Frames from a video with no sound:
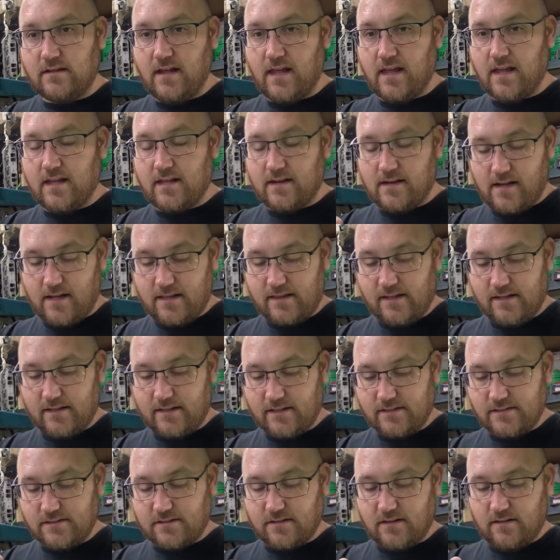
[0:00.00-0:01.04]
And I think
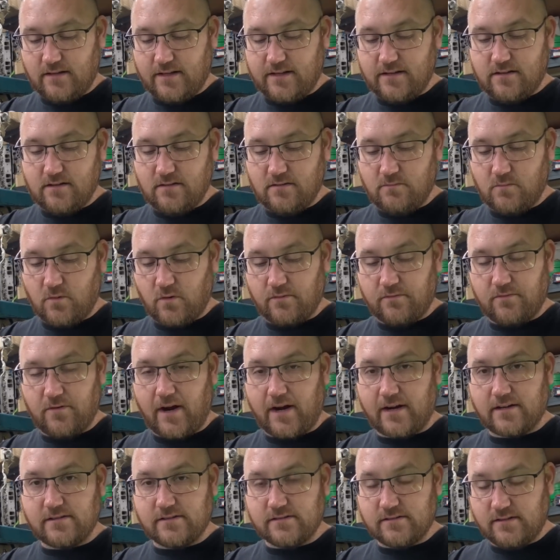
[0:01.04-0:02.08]
that's just going to lead to more
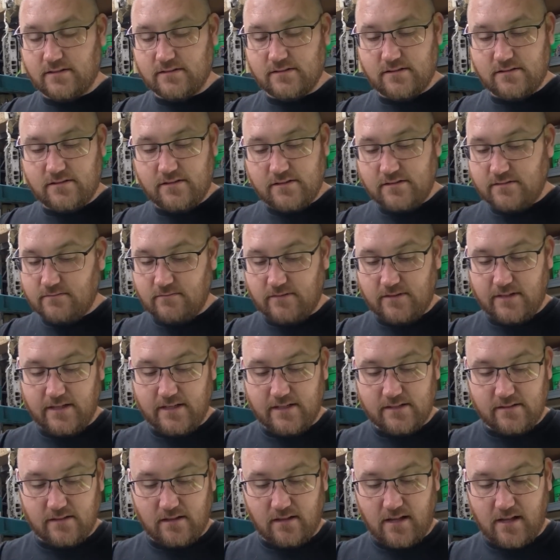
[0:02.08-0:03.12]
fractures, because there just really
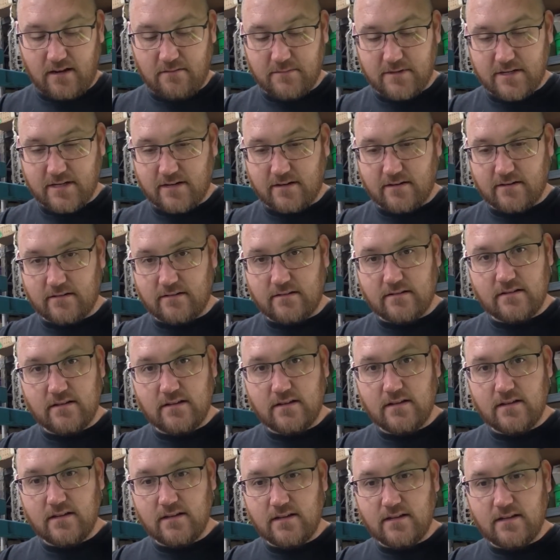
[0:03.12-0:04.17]
isn't a lot of material
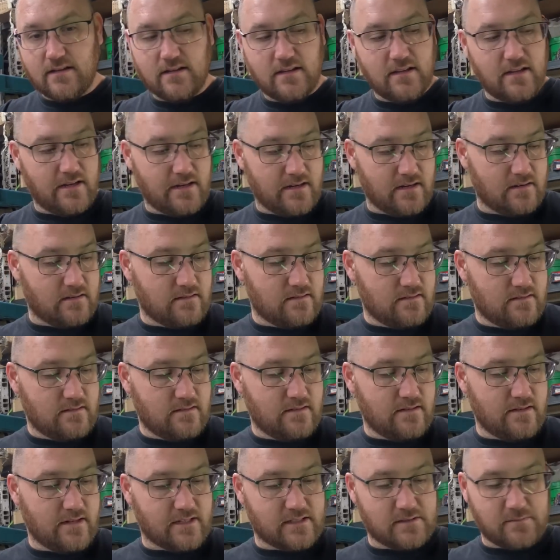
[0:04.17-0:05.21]
here,
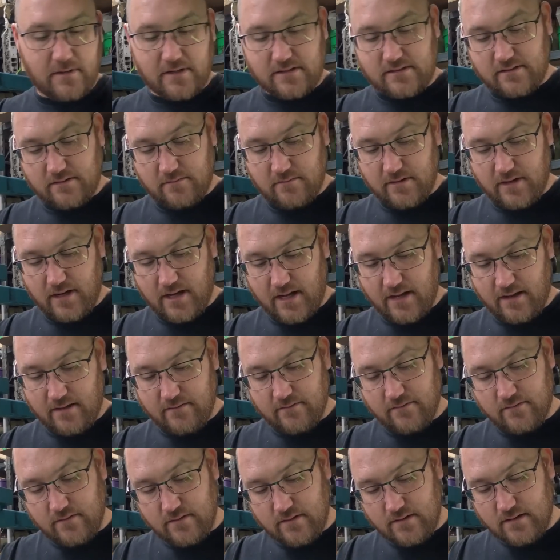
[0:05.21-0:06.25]
especially when you
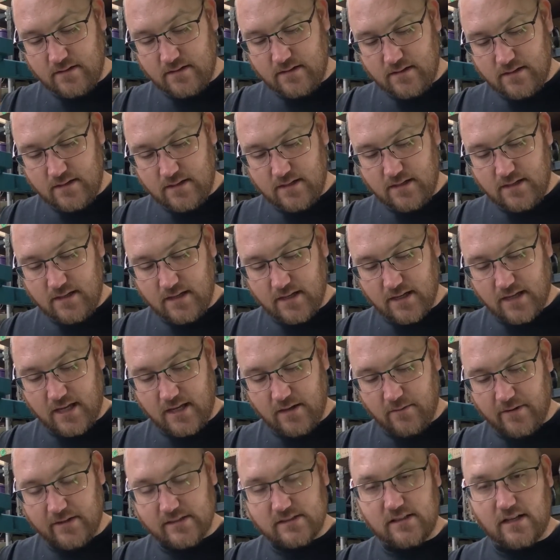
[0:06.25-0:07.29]
have a
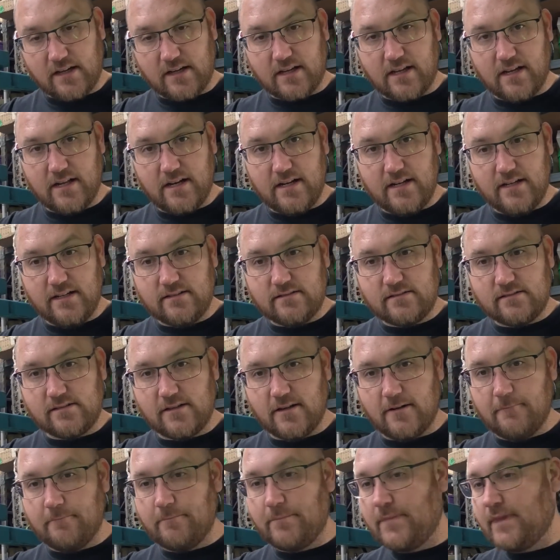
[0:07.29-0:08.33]
keyway slot cut in it.
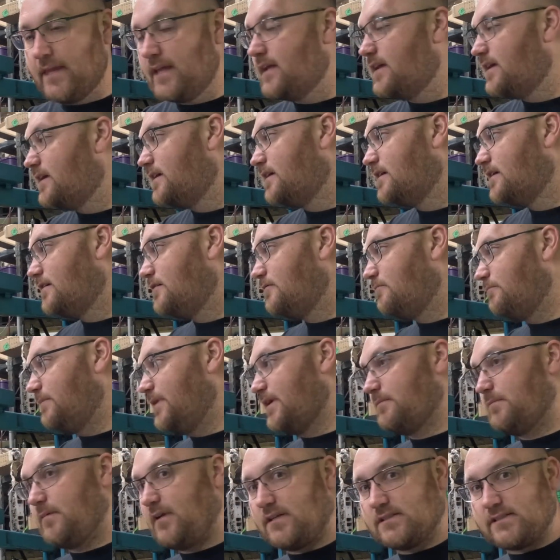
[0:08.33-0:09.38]
So
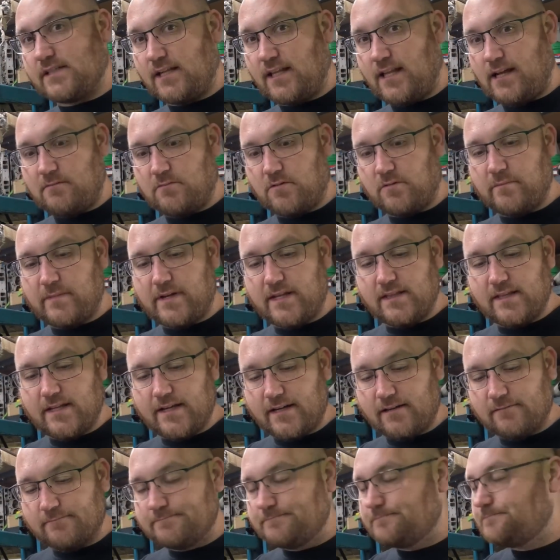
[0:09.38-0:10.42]
big block's got a lot more meat
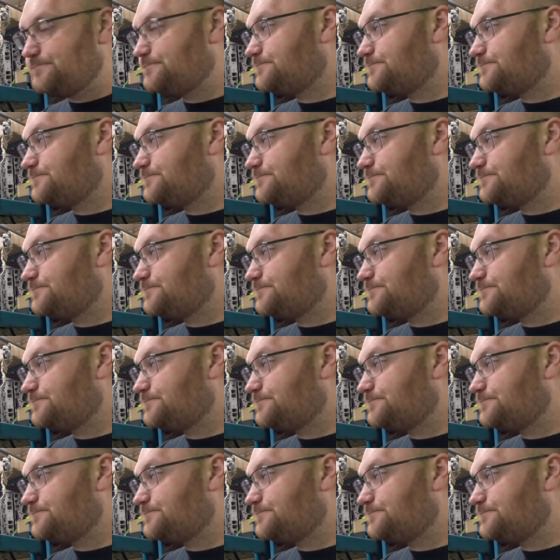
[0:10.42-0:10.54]
there.